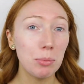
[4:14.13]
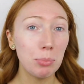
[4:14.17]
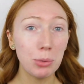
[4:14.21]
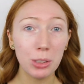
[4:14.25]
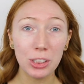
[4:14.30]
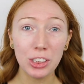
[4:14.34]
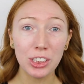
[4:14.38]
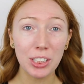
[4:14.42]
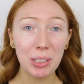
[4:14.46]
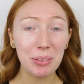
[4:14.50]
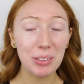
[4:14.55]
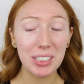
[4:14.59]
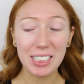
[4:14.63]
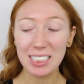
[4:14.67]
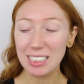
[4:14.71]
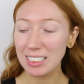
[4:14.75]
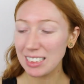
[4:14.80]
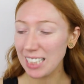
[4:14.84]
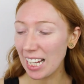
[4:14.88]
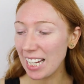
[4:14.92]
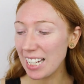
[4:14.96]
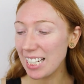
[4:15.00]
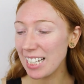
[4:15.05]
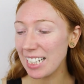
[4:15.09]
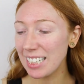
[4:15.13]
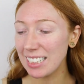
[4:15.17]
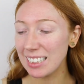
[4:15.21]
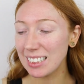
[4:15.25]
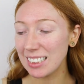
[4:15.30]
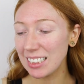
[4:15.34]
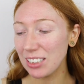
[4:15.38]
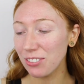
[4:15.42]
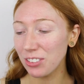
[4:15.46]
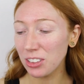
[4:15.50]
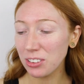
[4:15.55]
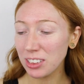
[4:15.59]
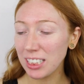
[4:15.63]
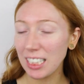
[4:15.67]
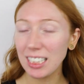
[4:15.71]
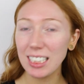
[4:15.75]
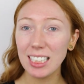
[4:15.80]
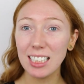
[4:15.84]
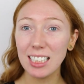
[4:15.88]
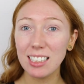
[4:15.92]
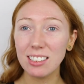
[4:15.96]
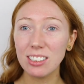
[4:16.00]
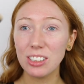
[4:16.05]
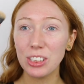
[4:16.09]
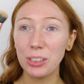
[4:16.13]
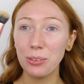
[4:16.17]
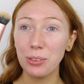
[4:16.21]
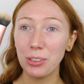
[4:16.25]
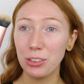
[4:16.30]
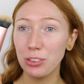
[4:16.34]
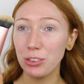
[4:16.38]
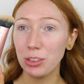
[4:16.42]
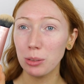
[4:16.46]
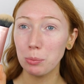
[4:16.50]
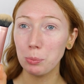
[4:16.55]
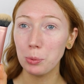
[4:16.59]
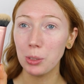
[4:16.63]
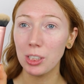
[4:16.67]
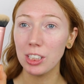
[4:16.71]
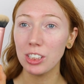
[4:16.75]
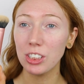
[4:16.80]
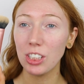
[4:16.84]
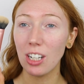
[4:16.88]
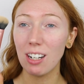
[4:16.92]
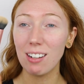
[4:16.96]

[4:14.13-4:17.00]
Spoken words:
the brush that I'm going to take is the Real Techniques 200 brush.